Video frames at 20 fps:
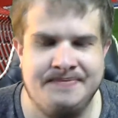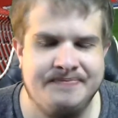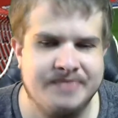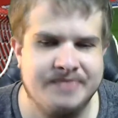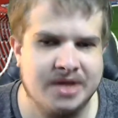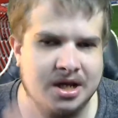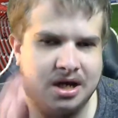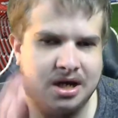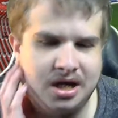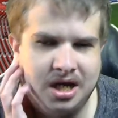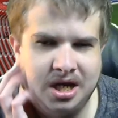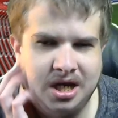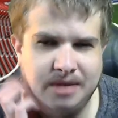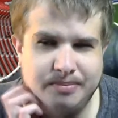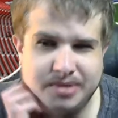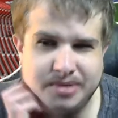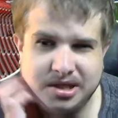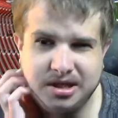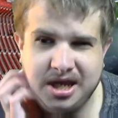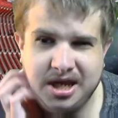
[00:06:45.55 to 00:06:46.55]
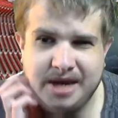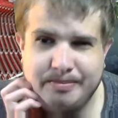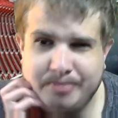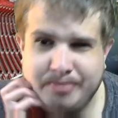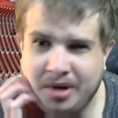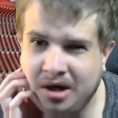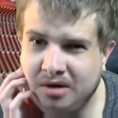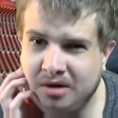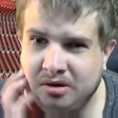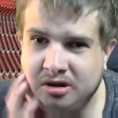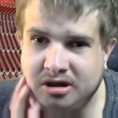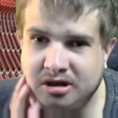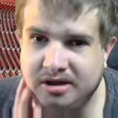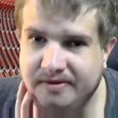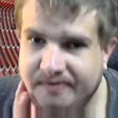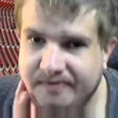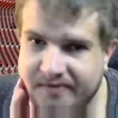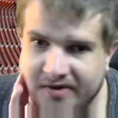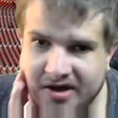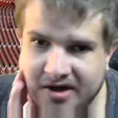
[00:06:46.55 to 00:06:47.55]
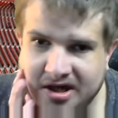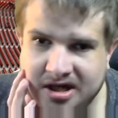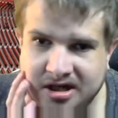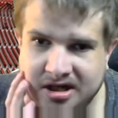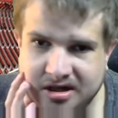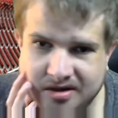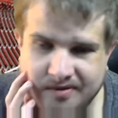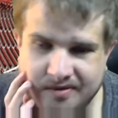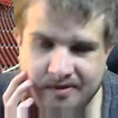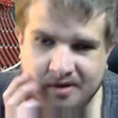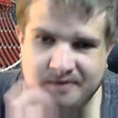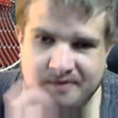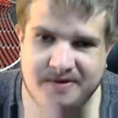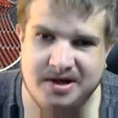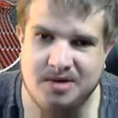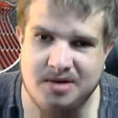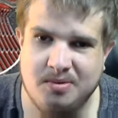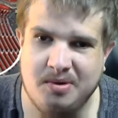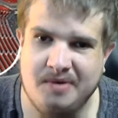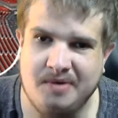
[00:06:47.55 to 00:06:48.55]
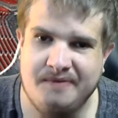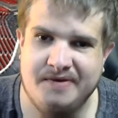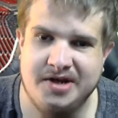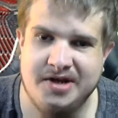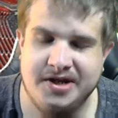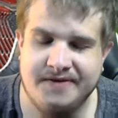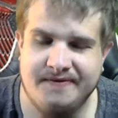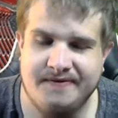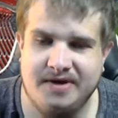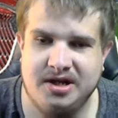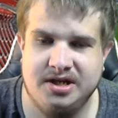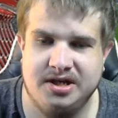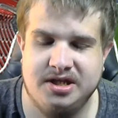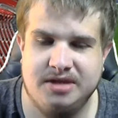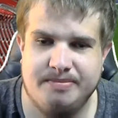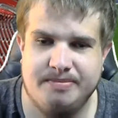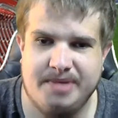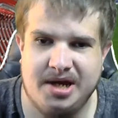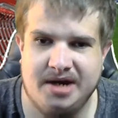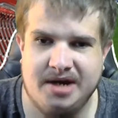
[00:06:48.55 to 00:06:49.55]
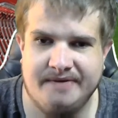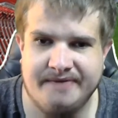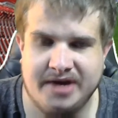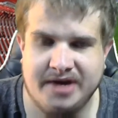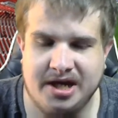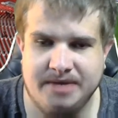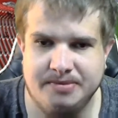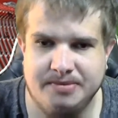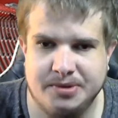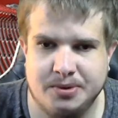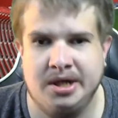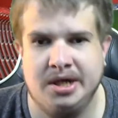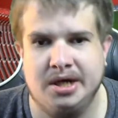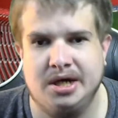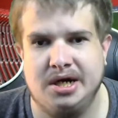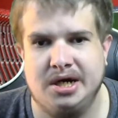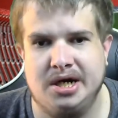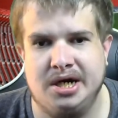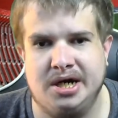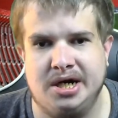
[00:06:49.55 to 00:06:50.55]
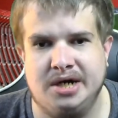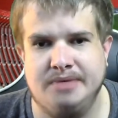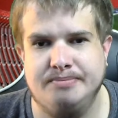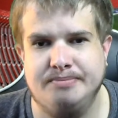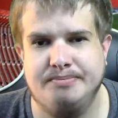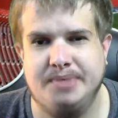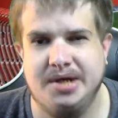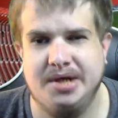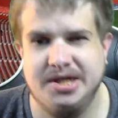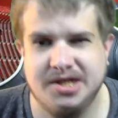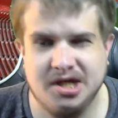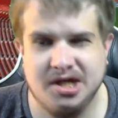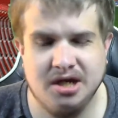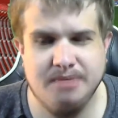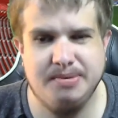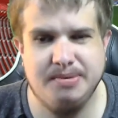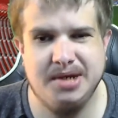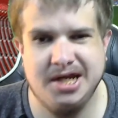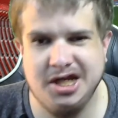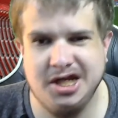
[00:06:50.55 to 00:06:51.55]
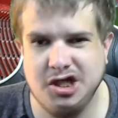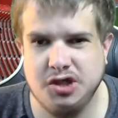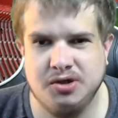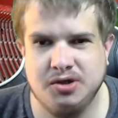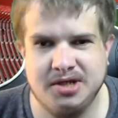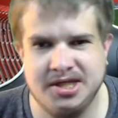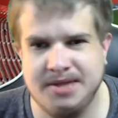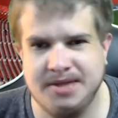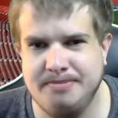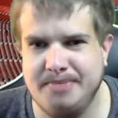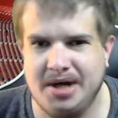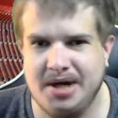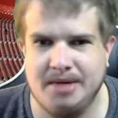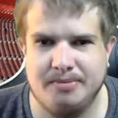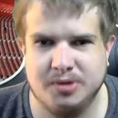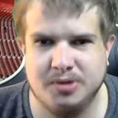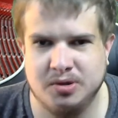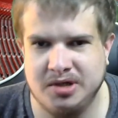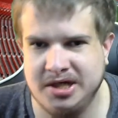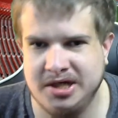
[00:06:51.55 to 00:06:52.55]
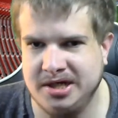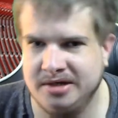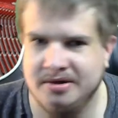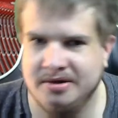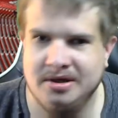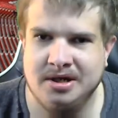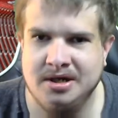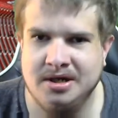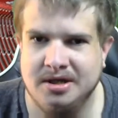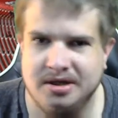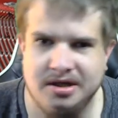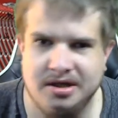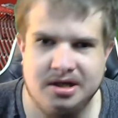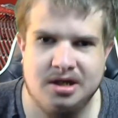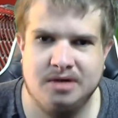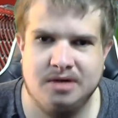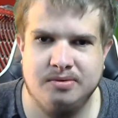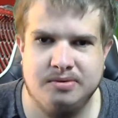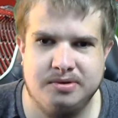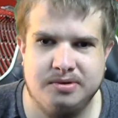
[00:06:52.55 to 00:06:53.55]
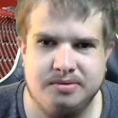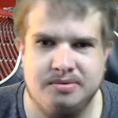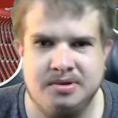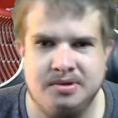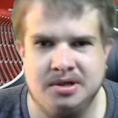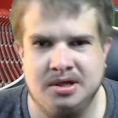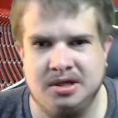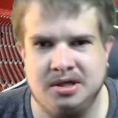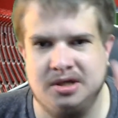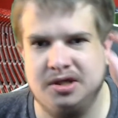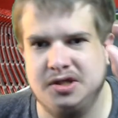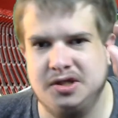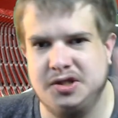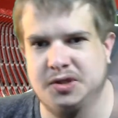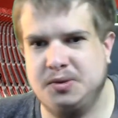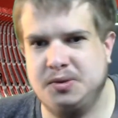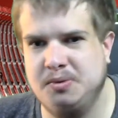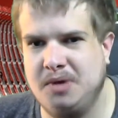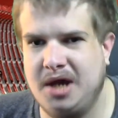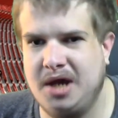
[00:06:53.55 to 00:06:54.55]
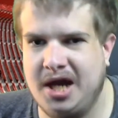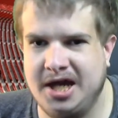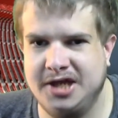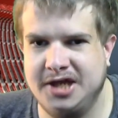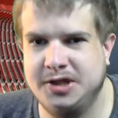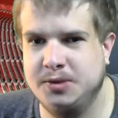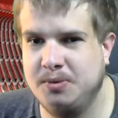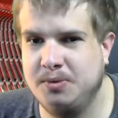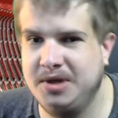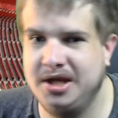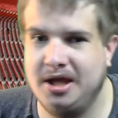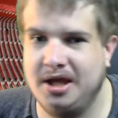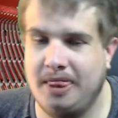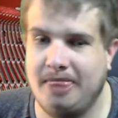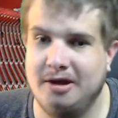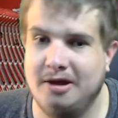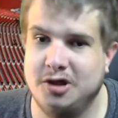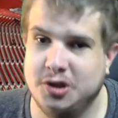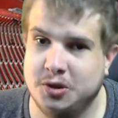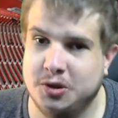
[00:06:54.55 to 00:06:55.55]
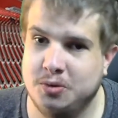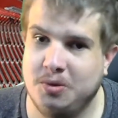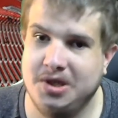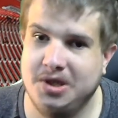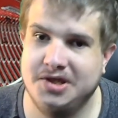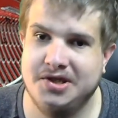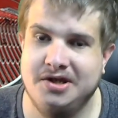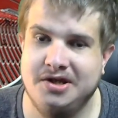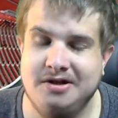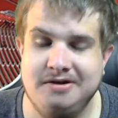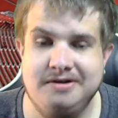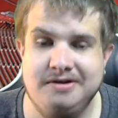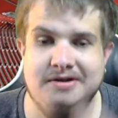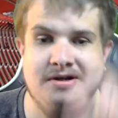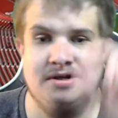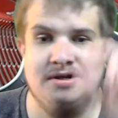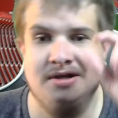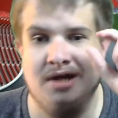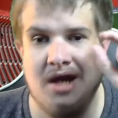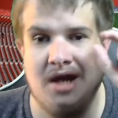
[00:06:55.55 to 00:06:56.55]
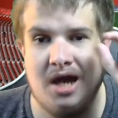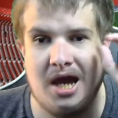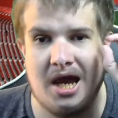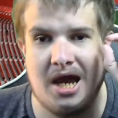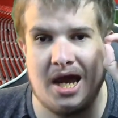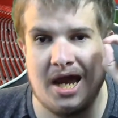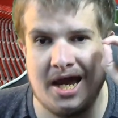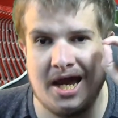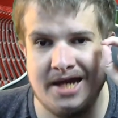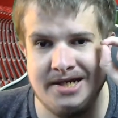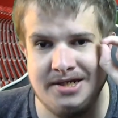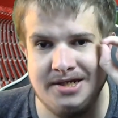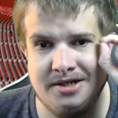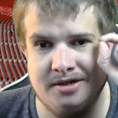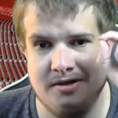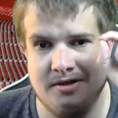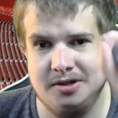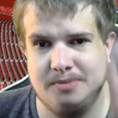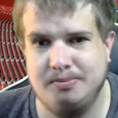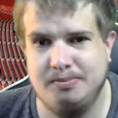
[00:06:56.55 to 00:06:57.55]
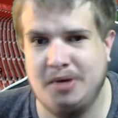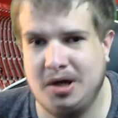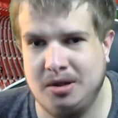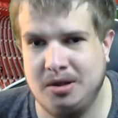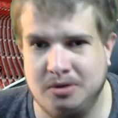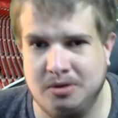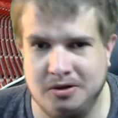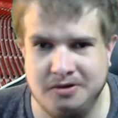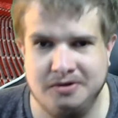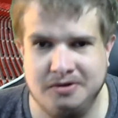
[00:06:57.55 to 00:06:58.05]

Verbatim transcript: Uh, but yeah, Poland in third. I think I will finish third in the playoff game as well. Um, but it's going to be an interesting battle between, you know, Sw- uh, Switzerland and Poland.